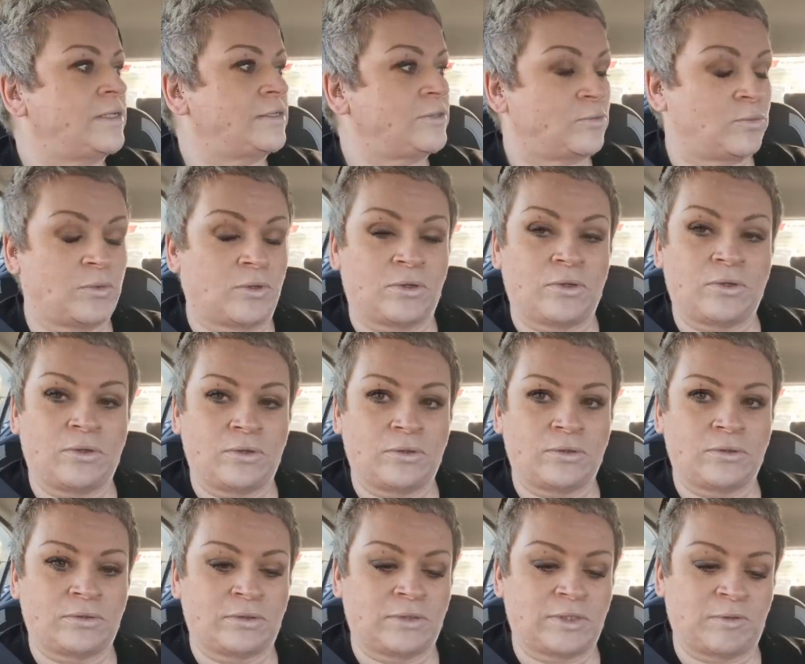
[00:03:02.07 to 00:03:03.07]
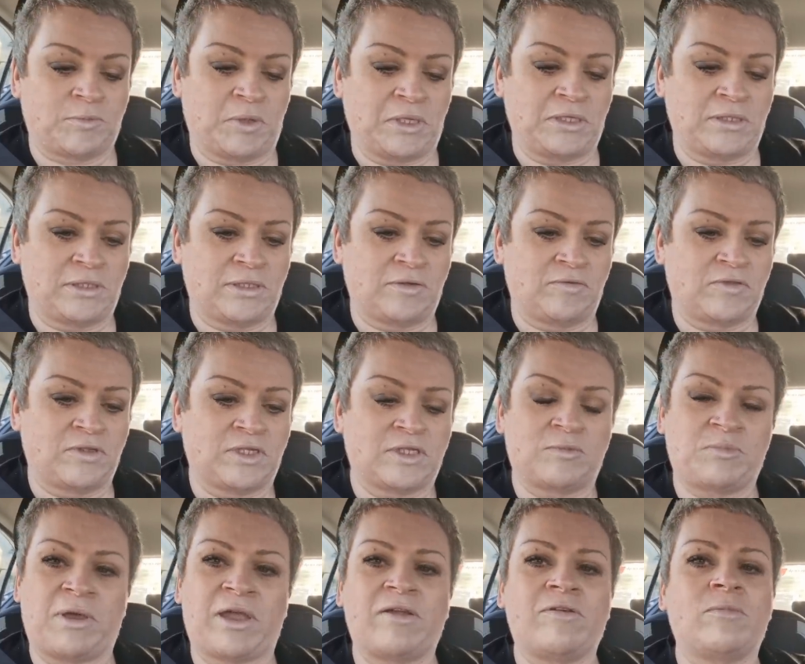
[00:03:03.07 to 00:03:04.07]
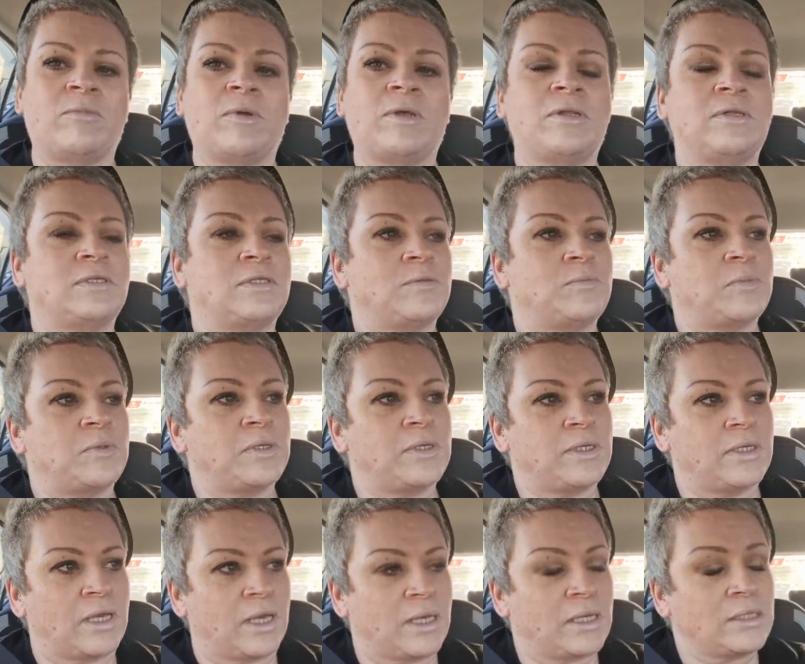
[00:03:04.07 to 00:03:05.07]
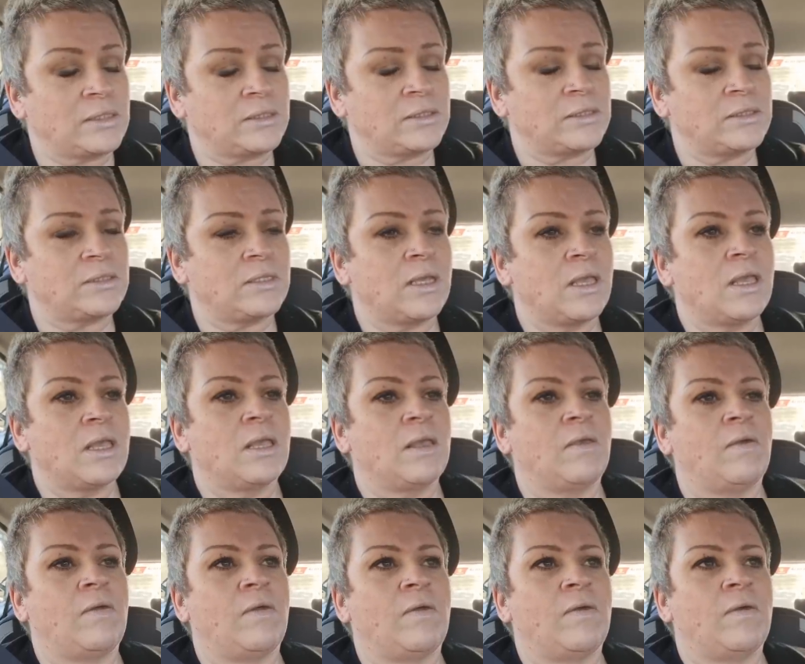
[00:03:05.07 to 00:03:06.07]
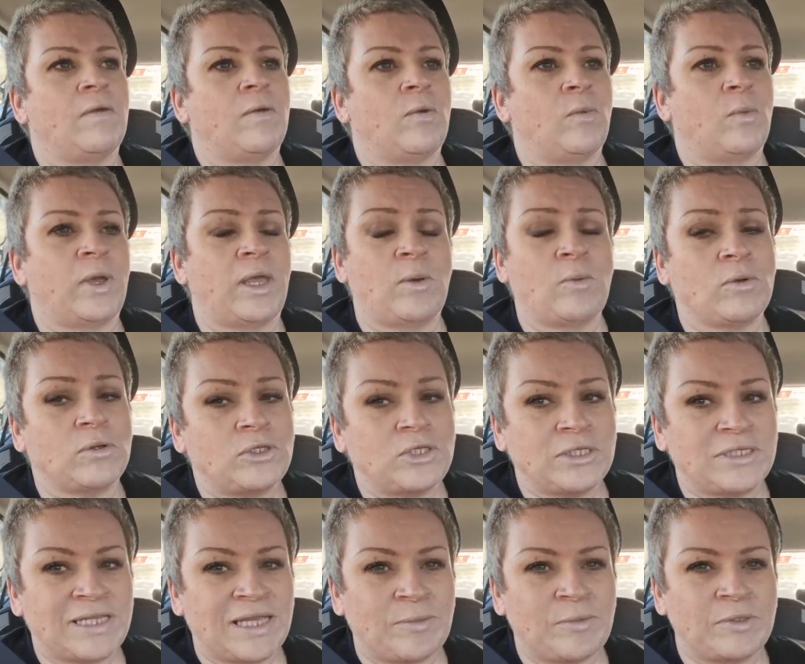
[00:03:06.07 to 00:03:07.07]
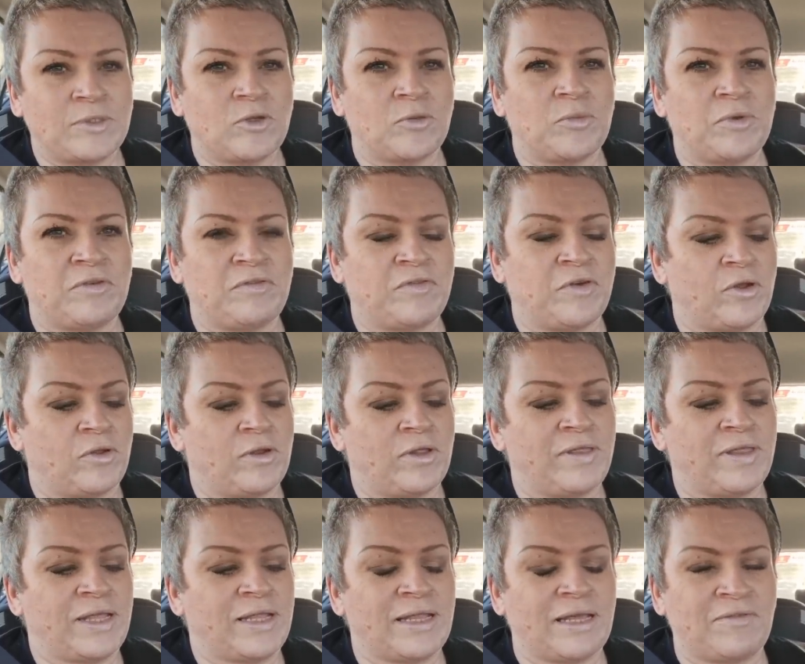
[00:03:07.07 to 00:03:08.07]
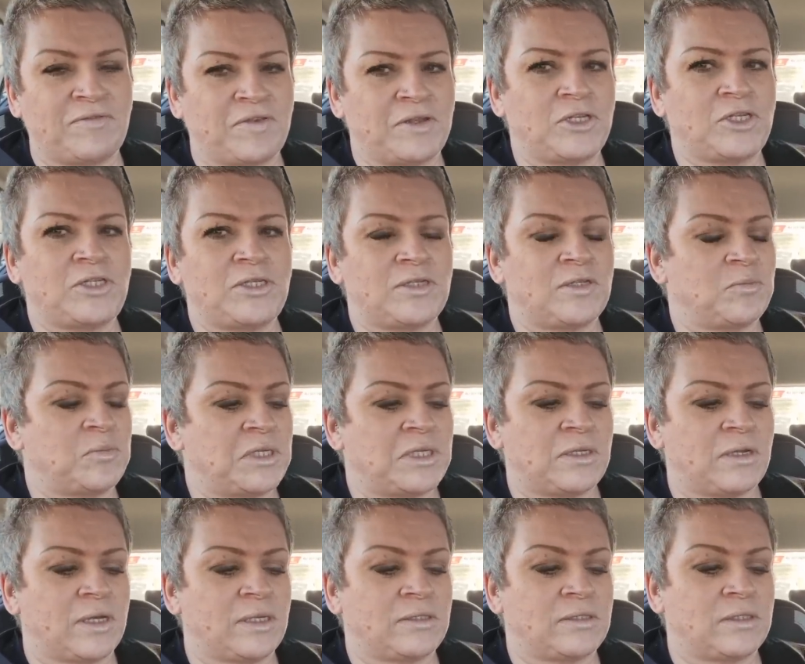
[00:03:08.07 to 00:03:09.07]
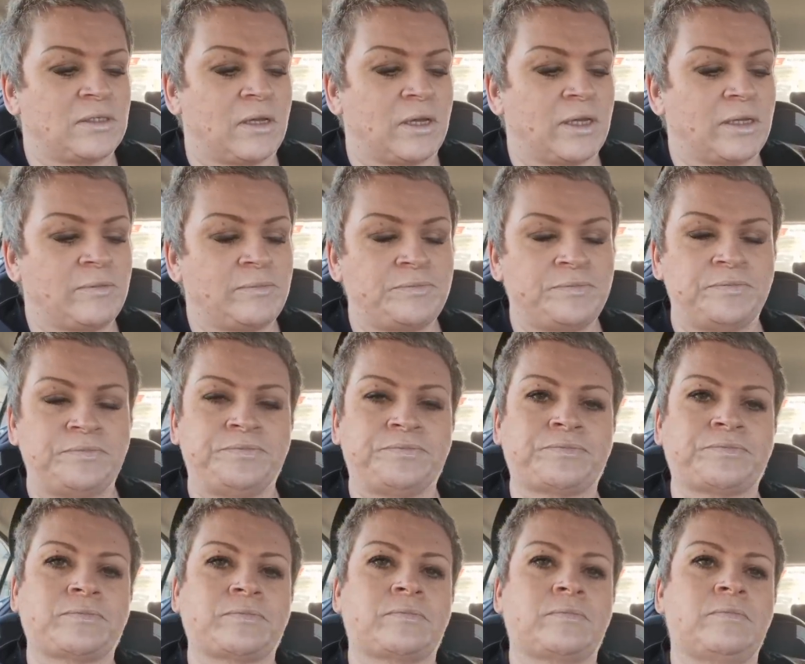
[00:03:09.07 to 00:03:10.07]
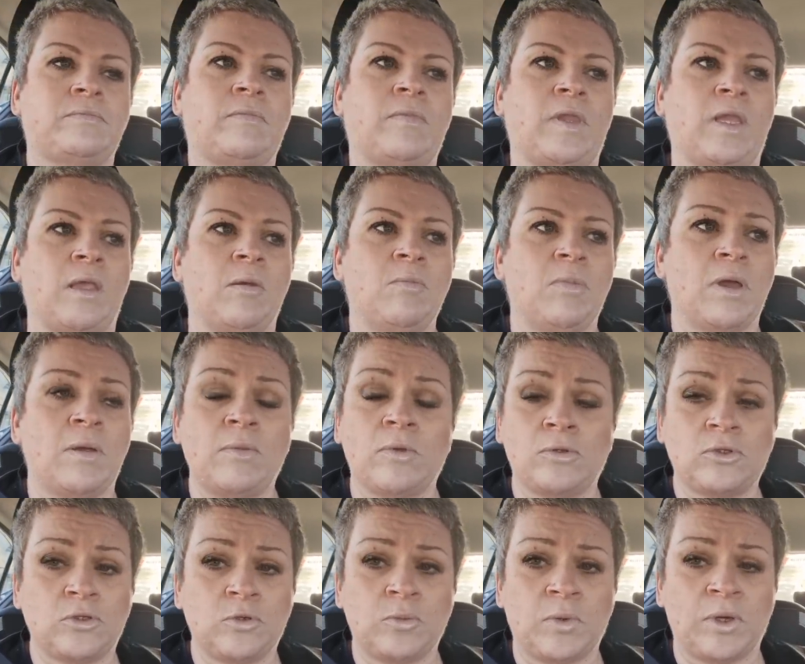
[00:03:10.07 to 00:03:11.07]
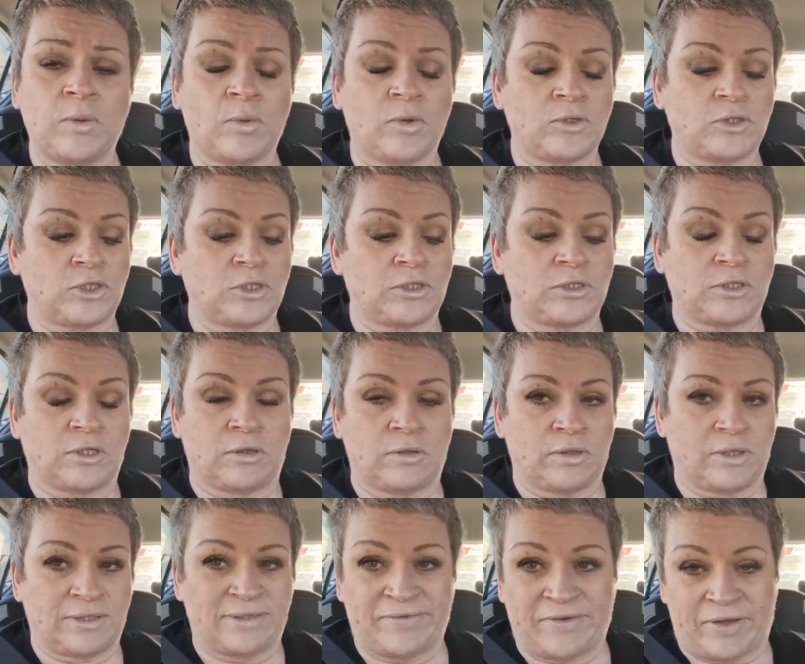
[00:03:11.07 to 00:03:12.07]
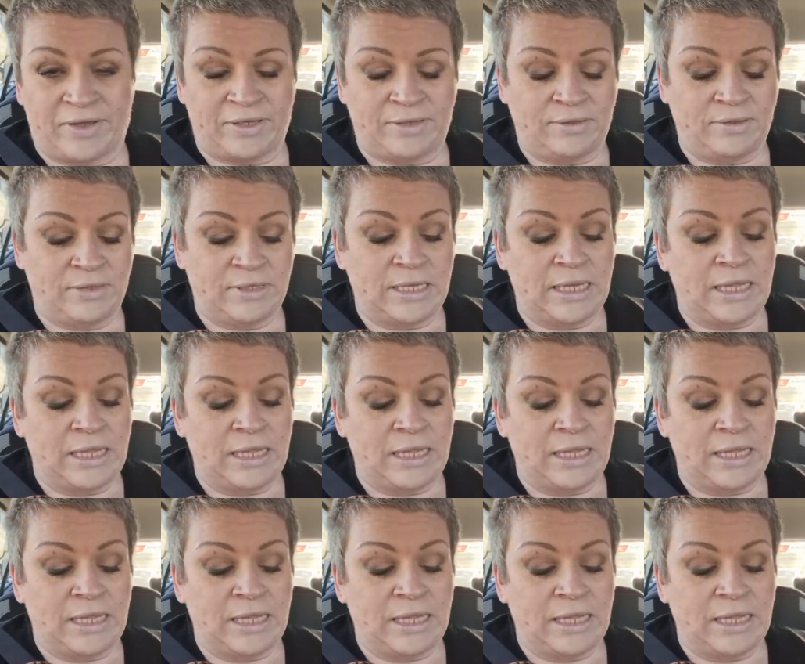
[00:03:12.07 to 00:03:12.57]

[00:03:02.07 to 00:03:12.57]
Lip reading: it's worked. Expensive experiment, but yes. Weight Watchers app is on my phone. I think that finishes at midnight tonight, but I'm not doing Weight Watchers, so that's fine.